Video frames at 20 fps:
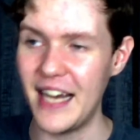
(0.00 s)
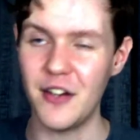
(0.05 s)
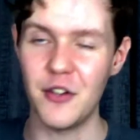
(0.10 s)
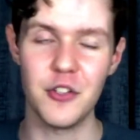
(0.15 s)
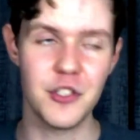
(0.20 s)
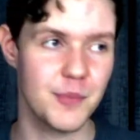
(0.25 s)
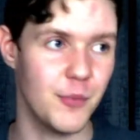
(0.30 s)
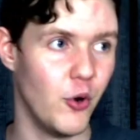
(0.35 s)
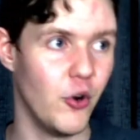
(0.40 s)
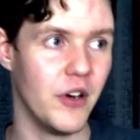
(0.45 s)
and it
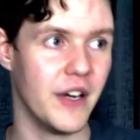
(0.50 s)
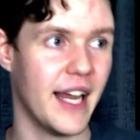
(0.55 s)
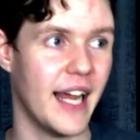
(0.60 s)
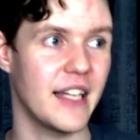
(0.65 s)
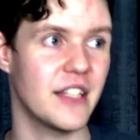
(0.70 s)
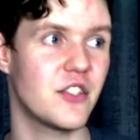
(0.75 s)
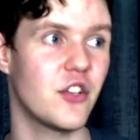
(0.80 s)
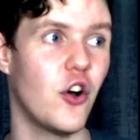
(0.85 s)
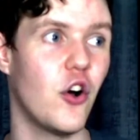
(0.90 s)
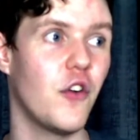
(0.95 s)
was more a
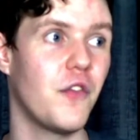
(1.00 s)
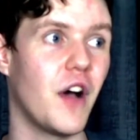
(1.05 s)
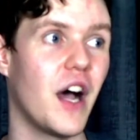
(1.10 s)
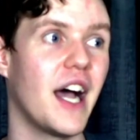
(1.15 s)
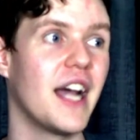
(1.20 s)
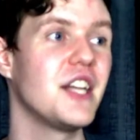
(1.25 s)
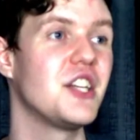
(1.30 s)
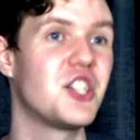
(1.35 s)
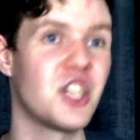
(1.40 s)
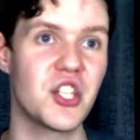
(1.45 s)
case of
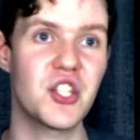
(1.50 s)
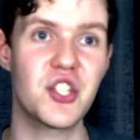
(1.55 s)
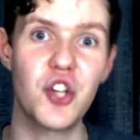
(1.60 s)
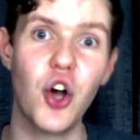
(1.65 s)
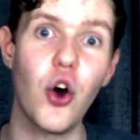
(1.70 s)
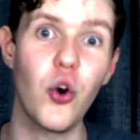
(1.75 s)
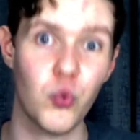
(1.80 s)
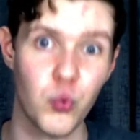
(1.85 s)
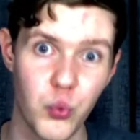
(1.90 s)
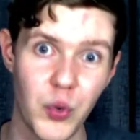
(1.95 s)
I just
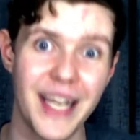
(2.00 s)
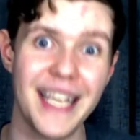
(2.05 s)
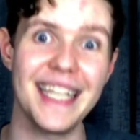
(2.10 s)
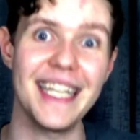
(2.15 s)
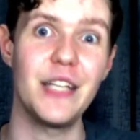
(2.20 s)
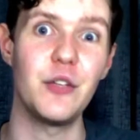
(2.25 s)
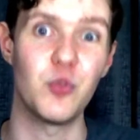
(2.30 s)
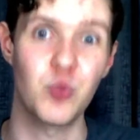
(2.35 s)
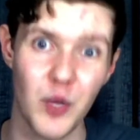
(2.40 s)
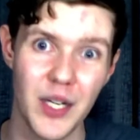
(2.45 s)
got
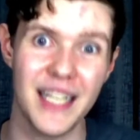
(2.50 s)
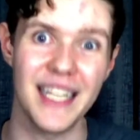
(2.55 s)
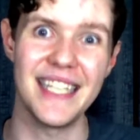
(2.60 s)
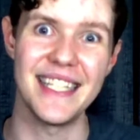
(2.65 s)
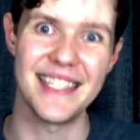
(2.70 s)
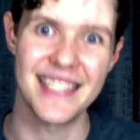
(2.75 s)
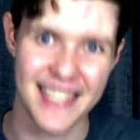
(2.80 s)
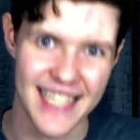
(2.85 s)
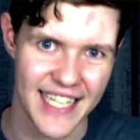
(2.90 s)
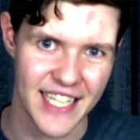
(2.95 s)
really, really
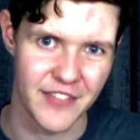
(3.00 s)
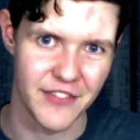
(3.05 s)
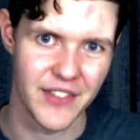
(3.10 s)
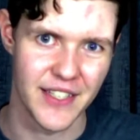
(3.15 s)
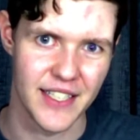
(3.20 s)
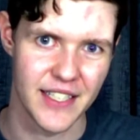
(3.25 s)
sick of